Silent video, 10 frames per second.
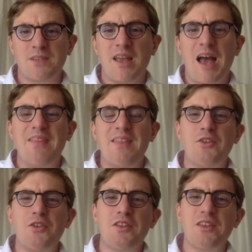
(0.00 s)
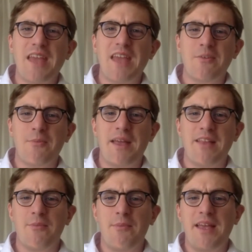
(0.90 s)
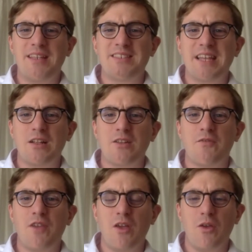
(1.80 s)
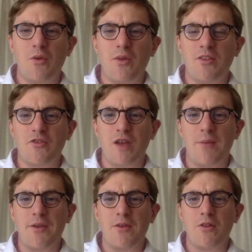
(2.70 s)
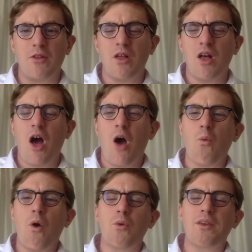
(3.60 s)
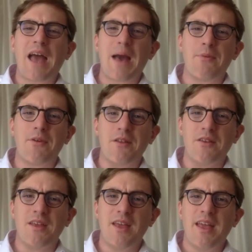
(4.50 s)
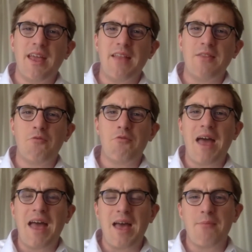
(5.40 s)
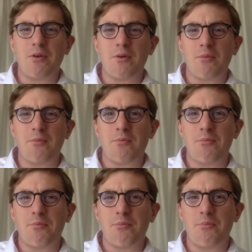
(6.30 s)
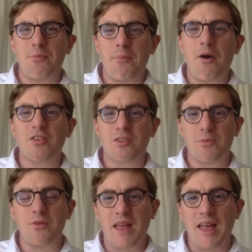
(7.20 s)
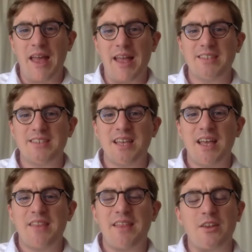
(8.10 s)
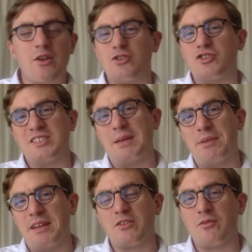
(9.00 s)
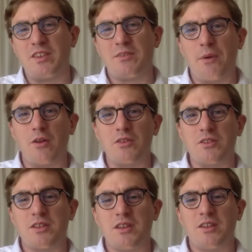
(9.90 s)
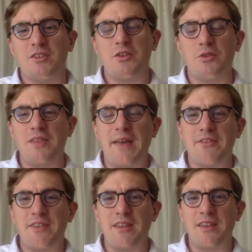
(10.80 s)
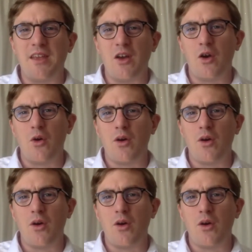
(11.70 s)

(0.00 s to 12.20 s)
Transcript: And there doesn't yet appear to be a settled view in the tribunal on what would happen in the rare but possible case that a country simply doesn't respond to the FCDO,